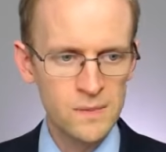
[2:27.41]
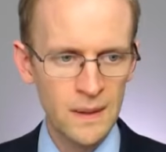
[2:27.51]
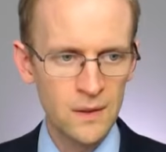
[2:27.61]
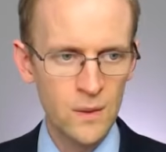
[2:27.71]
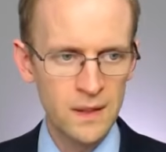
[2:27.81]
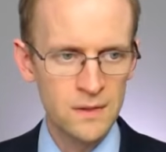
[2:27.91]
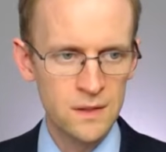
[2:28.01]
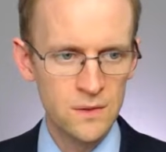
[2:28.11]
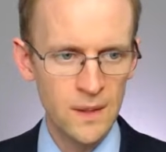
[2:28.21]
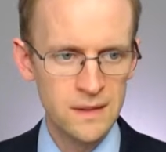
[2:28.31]
been
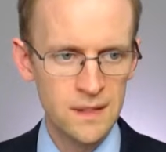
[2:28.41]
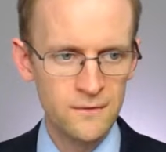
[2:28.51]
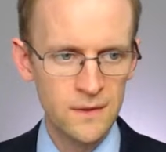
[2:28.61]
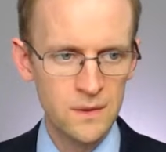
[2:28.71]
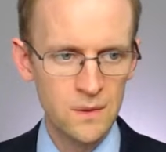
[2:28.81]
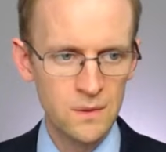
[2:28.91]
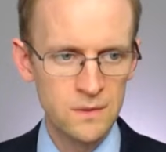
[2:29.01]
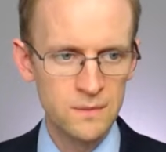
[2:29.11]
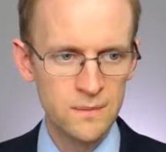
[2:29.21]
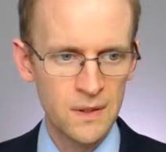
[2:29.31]
quite
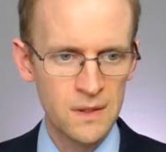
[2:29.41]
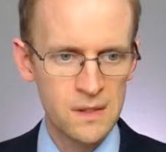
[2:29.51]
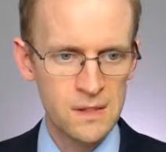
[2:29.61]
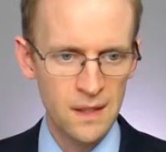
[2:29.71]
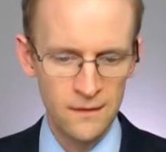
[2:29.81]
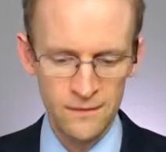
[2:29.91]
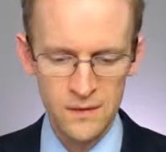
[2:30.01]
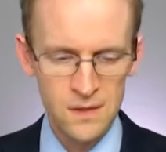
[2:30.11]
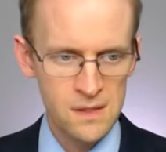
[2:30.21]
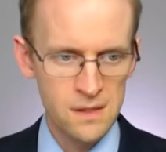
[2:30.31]
difficult, because if you
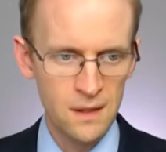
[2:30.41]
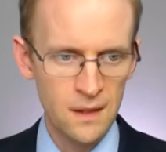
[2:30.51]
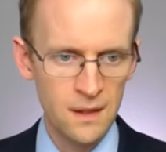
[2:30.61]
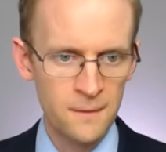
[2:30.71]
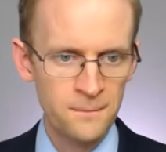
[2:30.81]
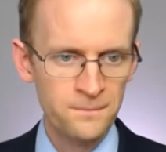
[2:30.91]
just have